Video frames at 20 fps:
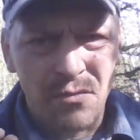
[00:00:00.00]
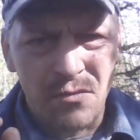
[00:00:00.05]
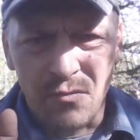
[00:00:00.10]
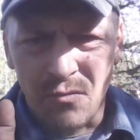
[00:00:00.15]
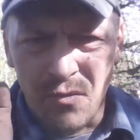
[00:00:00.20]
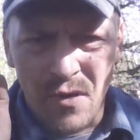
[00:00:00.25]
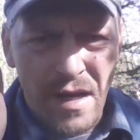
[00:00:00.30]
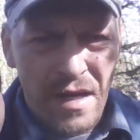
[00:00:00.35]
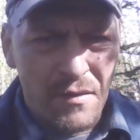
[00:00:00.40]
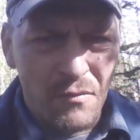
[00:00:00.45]

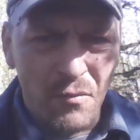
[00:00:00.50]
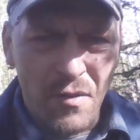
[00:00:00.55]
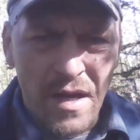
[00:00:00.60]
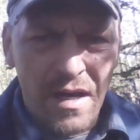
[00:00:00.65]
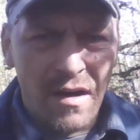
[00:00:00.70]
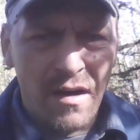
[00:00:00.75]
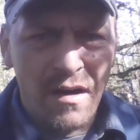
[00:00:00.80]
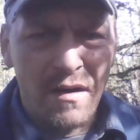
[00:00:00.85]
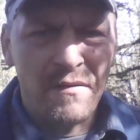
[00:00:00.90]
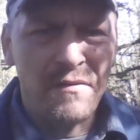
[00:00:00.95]
ran
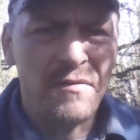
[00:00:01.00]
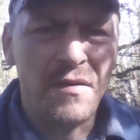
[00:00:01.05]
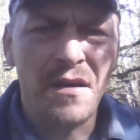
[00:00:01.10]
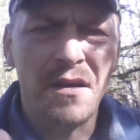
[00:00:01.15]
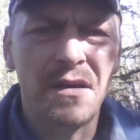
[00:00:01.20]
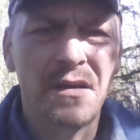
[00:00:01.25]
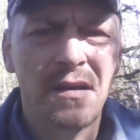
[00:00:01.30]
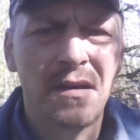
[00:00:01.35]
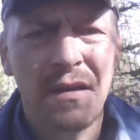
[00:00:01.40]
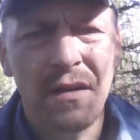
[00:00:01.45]
way off,
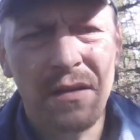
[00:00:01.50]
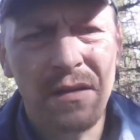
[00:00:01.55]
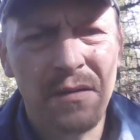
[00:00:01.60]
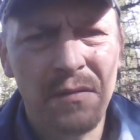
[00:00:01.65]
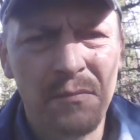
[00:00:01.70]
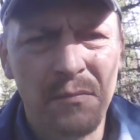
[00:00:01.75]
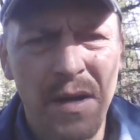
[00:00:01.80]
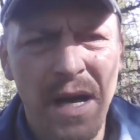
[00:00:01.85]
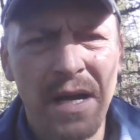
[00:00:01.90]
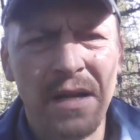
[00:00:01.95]

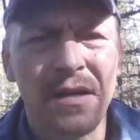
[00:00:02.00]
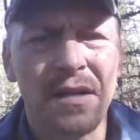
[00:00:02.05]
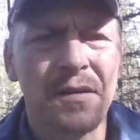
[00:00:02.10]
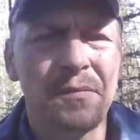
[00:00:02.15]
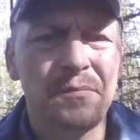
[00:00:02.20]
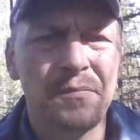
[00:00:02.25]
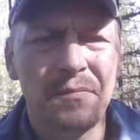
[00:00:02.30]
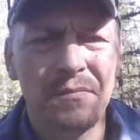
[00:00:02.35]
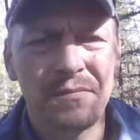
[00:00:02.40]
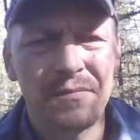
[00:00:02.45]
back up
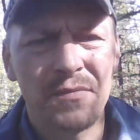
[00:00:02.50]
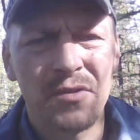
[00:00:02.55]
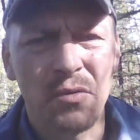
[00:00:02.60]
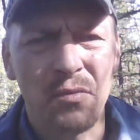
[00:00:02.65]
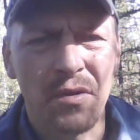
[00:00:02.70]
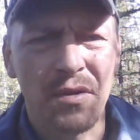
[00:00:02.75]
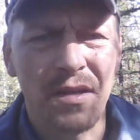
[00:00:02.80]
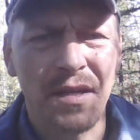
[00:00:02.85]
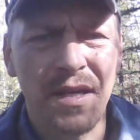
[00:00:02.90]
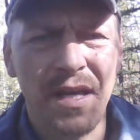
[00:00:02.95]
to
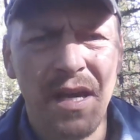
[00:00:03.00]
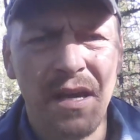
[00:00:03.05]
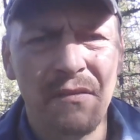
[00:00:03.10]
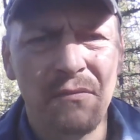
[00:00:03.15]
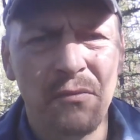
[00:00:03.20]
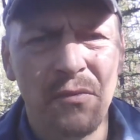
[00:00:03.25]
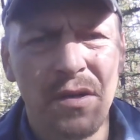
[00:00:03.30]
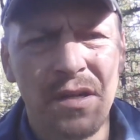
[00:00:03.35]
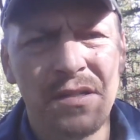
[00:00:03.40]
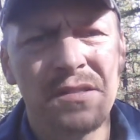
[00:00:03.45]
where the cave
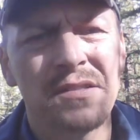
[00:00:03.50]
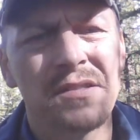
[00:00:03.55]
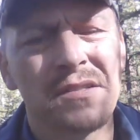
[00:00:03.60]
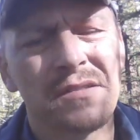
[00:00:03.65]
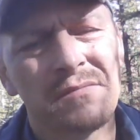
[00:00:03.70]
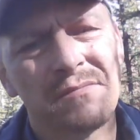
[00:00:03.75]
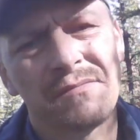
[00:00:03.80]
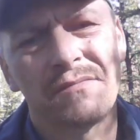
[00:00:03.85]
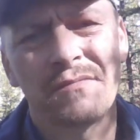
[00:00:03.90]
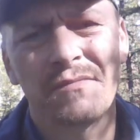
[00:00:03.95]
was,
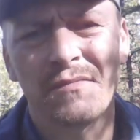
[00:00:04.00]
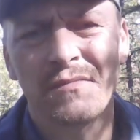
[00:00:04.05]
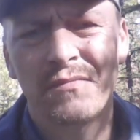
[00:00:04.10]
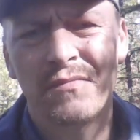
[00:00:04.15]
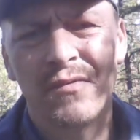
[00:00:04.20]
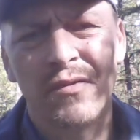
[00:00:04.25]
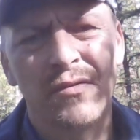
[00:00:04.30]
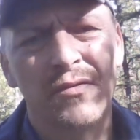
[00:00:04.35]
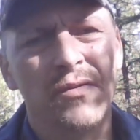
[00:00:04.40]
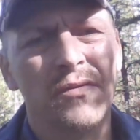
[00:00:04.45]

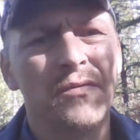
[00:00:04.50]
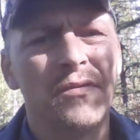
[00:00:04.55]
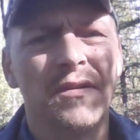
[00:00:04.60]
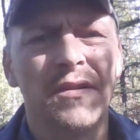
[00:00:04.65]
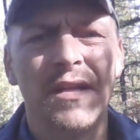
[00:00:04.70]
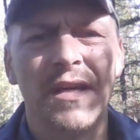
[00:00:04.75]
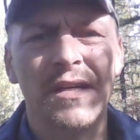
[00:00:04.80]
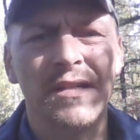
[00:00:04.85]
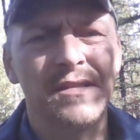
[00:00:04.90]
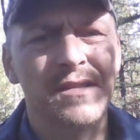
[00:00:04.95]
threw the
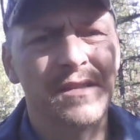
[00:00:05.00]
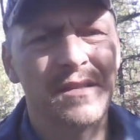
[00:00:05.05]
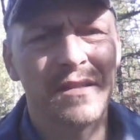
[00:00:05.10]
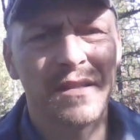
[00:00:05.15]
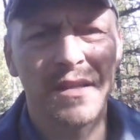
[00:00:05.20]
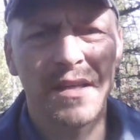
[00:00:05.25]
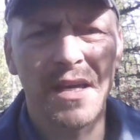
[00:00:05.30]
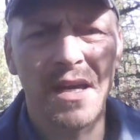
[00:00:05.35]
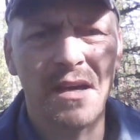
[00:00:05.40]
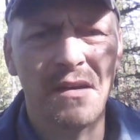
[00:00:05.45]
legs into
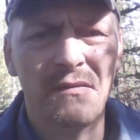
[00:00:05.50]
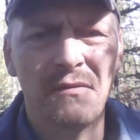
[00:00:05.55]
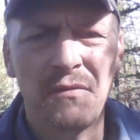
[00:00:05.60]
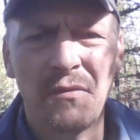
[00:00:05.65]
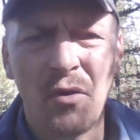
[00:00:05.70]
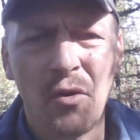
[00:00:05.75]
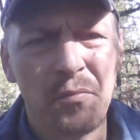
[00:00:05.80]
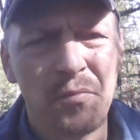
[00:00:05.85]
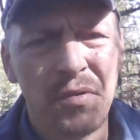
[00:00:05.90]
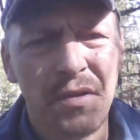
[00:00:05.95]
the cave
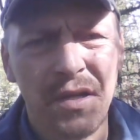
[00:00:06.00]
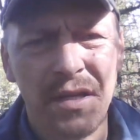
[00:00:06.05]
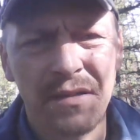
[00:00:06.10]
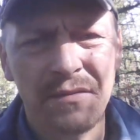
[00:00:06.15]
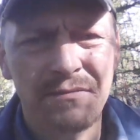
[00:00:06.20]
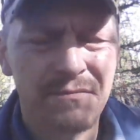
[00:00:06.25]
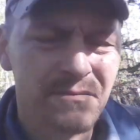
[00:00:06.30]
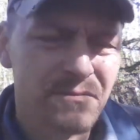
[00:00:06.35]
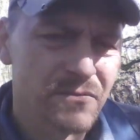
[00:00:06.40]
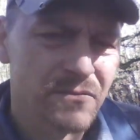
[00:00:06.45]
opening,
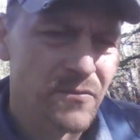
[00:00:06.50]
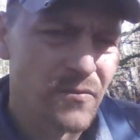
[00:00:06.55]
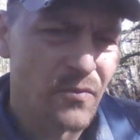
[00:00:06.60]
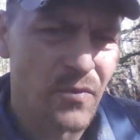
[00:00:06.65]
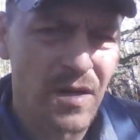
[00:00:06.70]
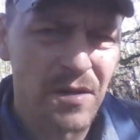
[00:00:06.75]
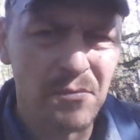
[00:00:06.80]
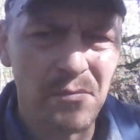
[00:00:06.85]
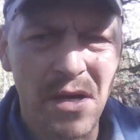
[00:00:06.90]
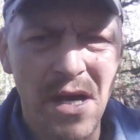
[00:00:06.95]

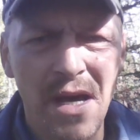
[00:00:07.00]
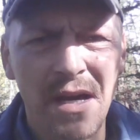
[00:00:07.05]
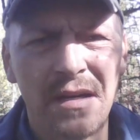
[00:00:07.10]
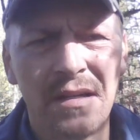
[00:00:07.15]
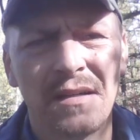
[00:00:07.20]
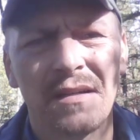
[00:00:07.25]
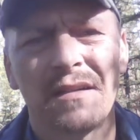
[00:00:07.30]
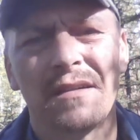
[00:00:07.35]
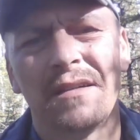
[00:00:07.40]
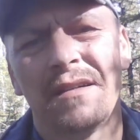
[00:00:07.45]
went
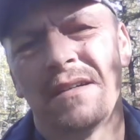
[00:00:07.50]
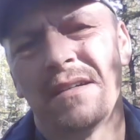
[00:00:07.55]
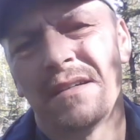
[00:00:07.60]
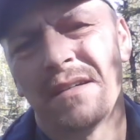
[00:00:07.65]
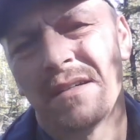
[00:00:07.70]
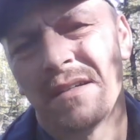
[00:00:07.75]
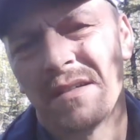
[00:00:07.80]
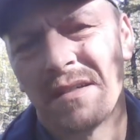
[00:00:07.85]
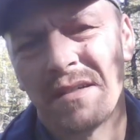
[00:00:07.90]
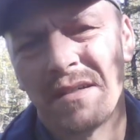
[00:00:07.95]
back.
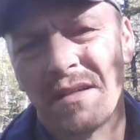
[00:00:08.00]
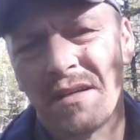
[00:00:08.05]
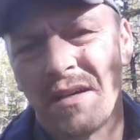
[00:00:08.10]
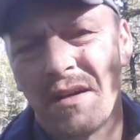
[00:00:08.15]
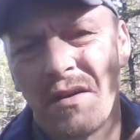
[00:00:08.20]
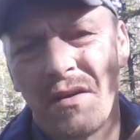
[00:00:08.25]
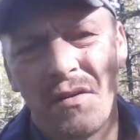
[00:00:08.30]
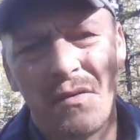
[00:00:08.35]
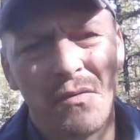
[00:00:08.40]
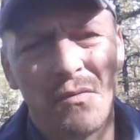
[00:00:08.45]

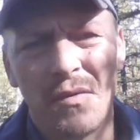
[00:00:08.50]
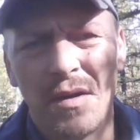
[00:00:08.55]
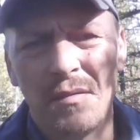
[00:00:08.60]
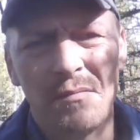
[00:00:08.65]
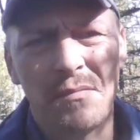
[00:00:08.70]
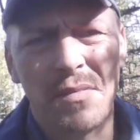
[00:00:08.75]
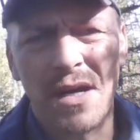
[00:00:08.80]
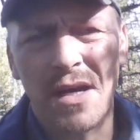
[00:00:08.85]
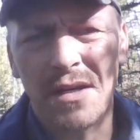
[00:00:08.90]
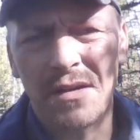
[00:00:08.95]

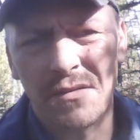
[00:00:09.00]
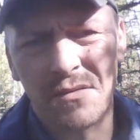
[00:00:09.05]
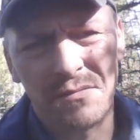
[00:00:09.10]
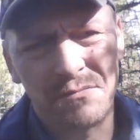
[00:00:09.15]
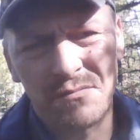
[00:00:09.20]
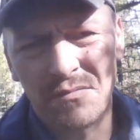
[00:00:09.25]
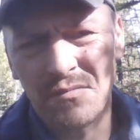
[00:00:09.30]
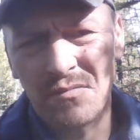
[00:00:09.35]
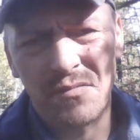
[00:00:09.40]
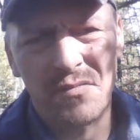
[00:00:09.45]
Went back,
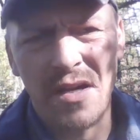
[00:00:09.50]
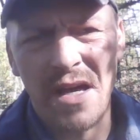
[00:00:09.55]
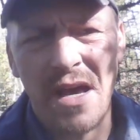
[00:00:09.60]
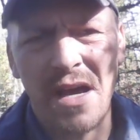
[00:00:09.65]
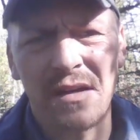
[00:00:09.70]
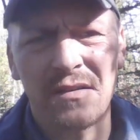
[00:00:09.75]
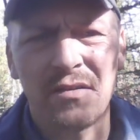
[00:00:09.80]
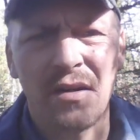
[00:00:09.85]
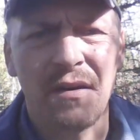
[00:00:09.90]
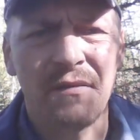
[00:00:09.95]

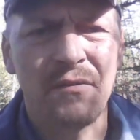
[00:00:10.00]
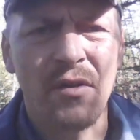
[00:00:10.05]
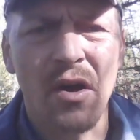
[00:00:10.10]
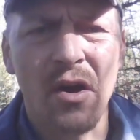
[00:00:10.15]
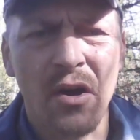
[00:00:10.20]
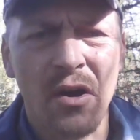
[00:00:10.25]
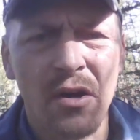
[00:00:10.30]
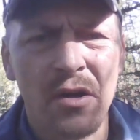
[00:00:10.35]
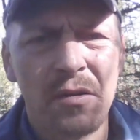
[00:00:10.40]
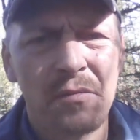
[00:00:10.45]
hacked off the
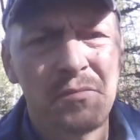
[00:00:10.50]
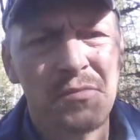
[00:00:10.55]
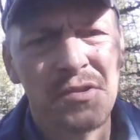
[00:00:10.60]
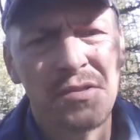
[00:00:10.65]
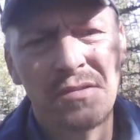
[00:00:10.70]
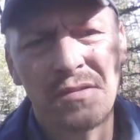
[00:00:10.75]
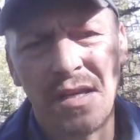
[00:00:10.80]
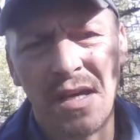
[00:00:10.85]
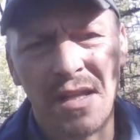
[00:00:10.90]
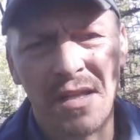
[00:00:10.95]

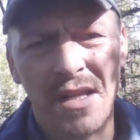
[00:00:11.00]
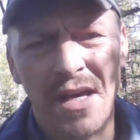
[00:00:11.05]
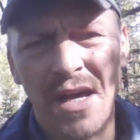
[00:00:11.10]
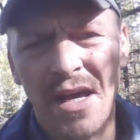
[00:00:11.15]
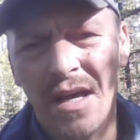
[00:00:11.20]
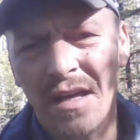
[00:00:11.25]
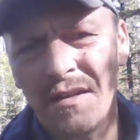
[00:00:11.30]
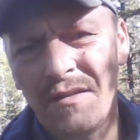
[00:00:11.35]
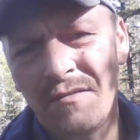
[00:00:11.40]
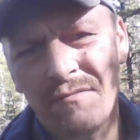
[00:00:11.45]
arms and the
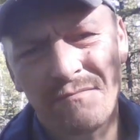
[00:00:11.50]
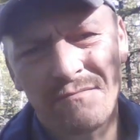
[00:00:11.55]
head,